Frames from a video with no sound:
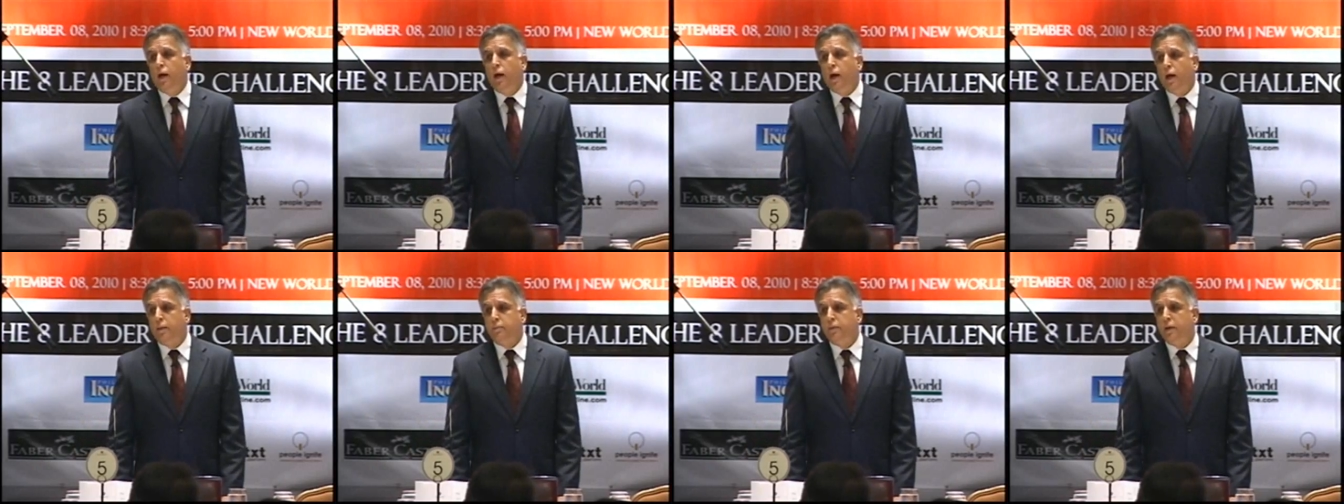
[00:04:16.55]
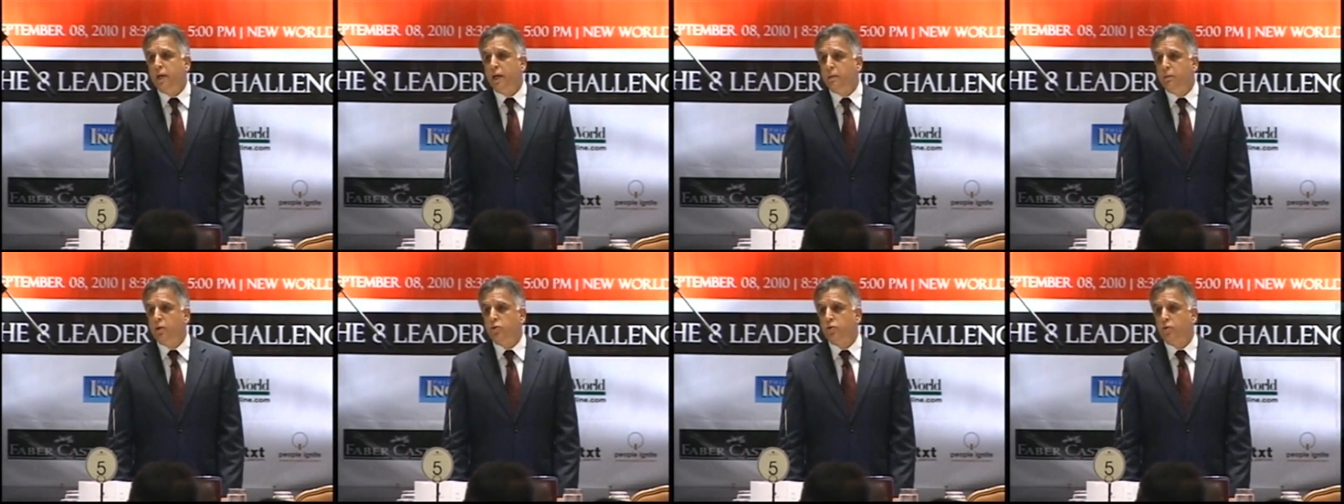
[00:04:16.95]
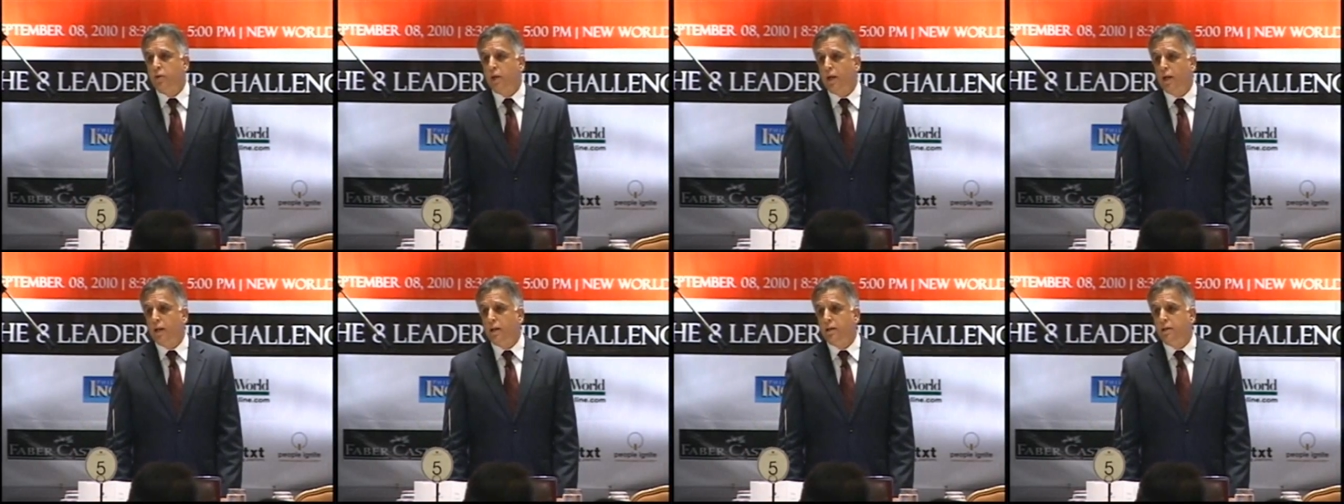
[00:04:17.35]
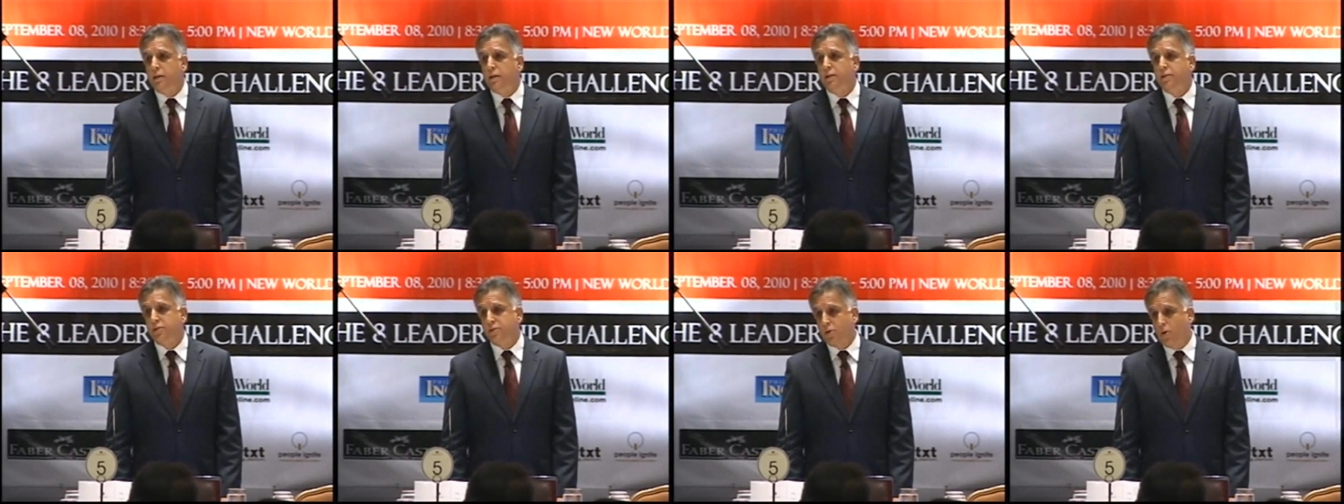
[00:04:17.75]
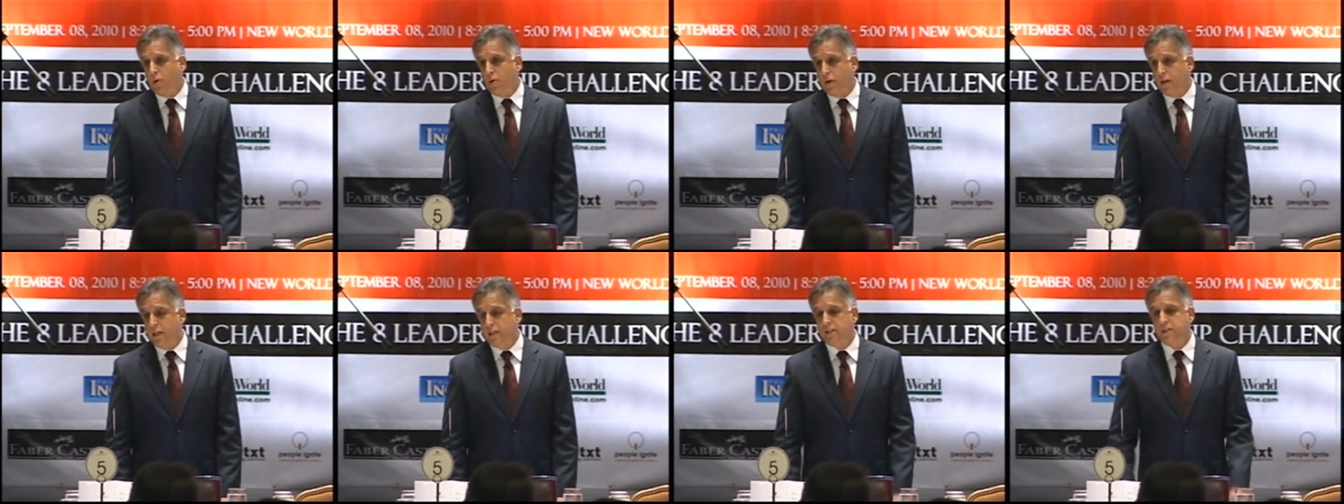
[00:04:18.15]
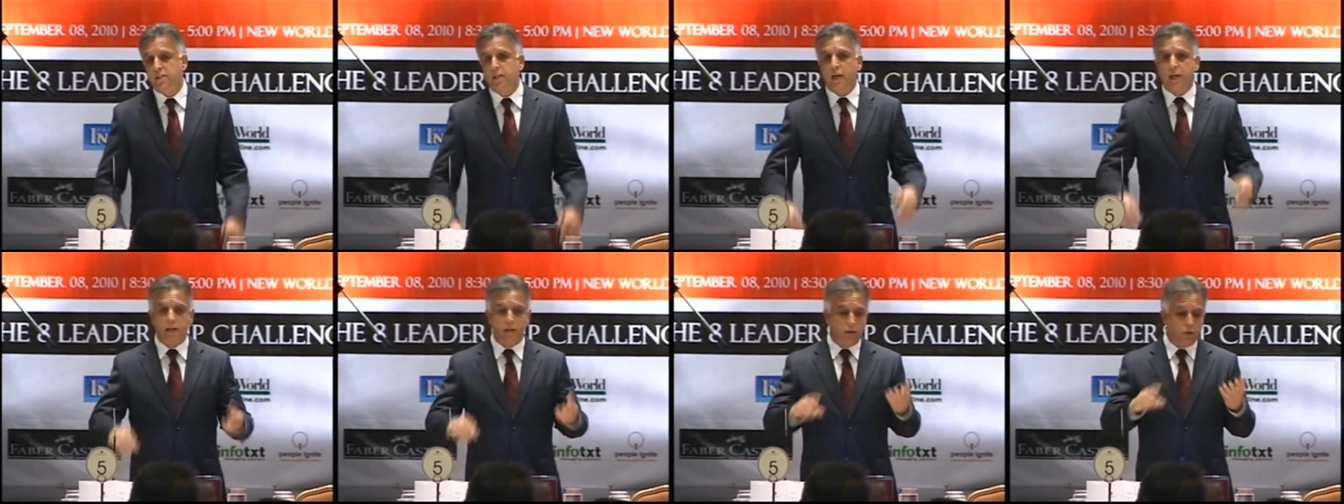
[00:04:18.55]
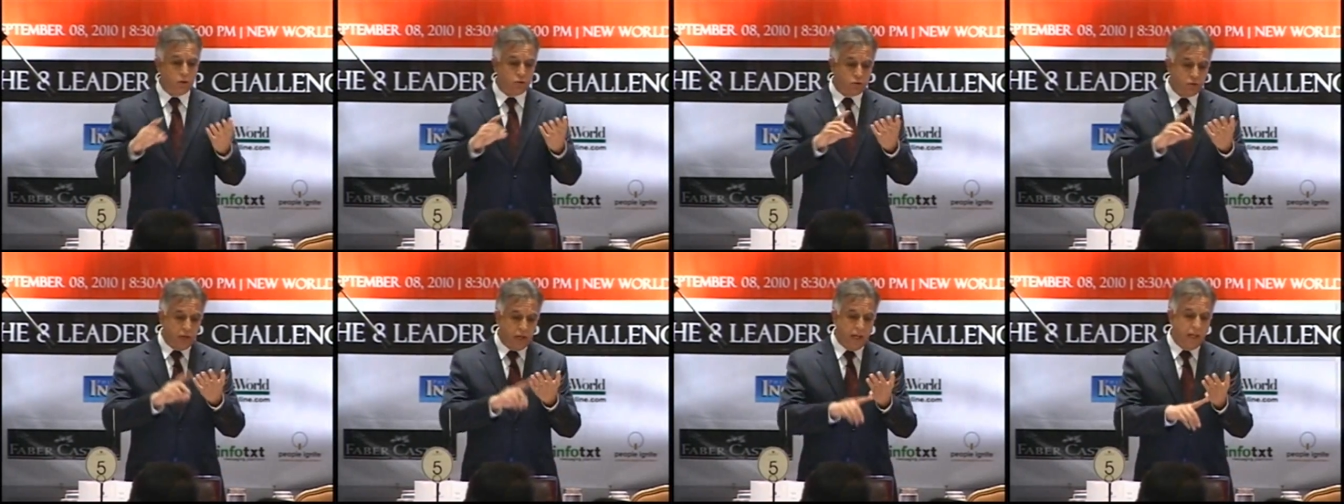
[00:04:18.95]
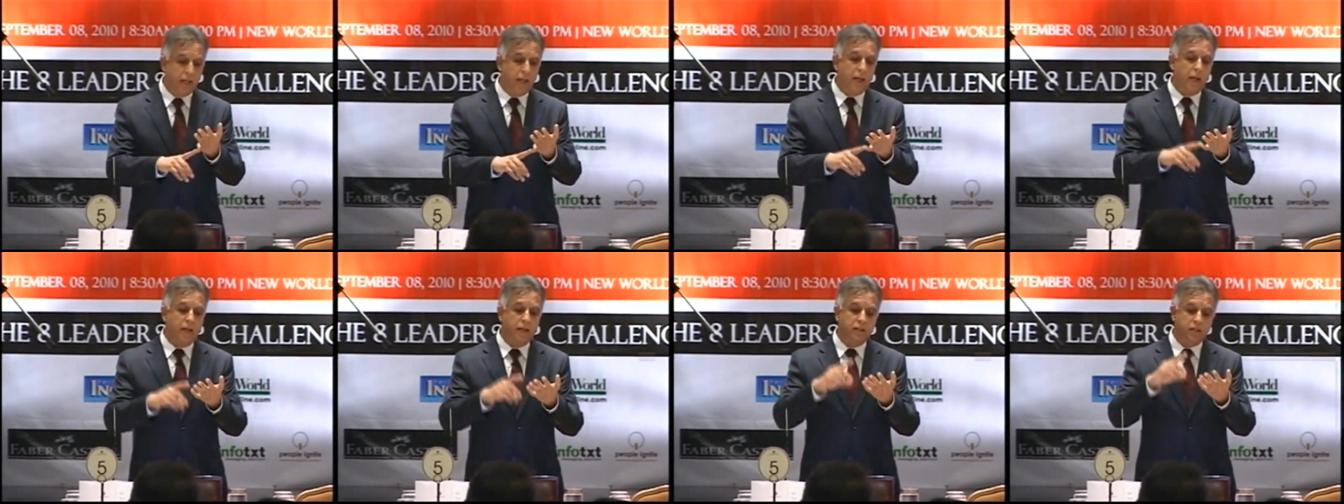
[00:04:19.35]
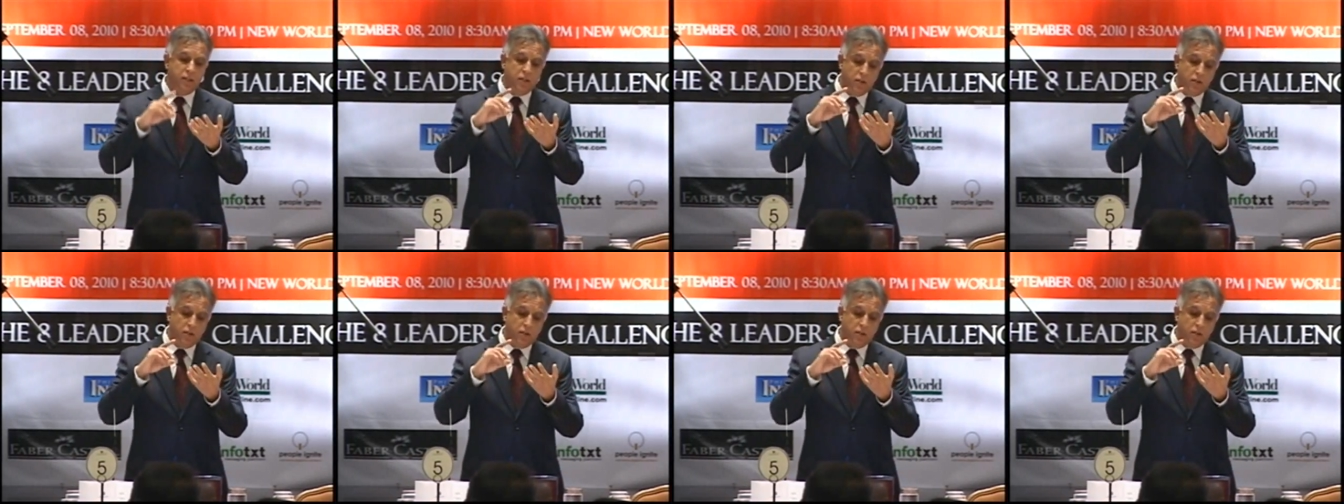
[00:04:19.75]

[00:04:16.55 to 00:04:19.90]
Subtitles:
and be able to tell stories in your trainings,